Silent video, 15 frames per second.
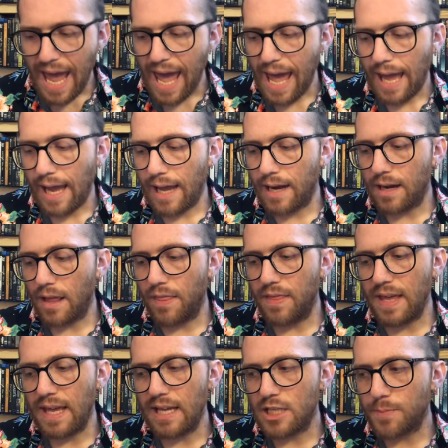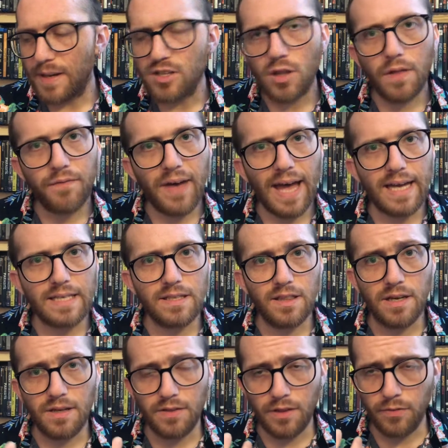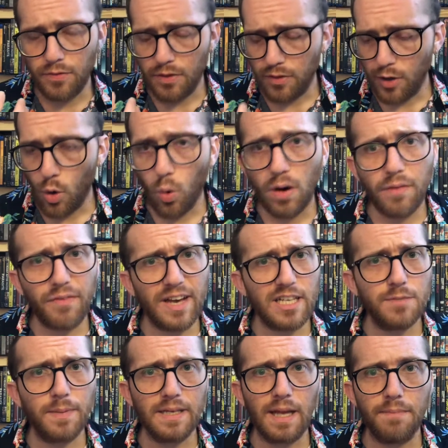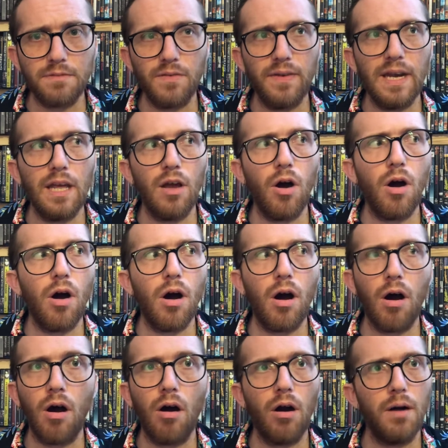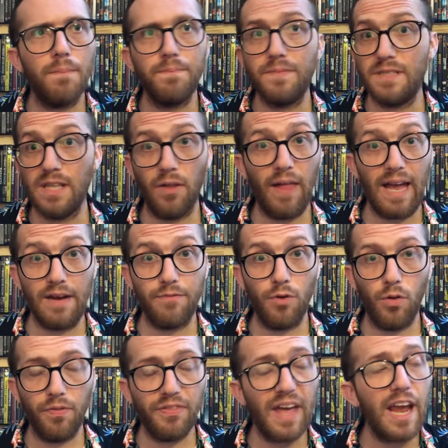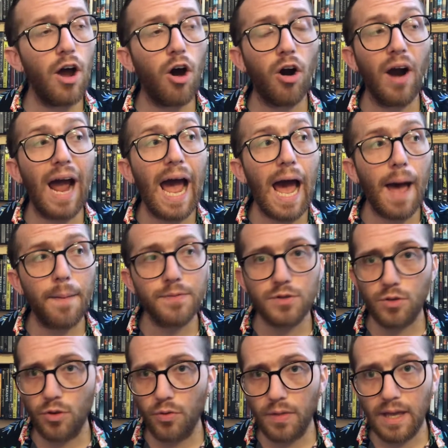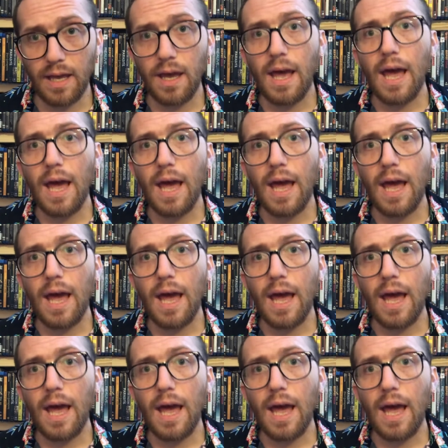And the special effects, the gore effects by Tom Savini are delightful. They are absolutely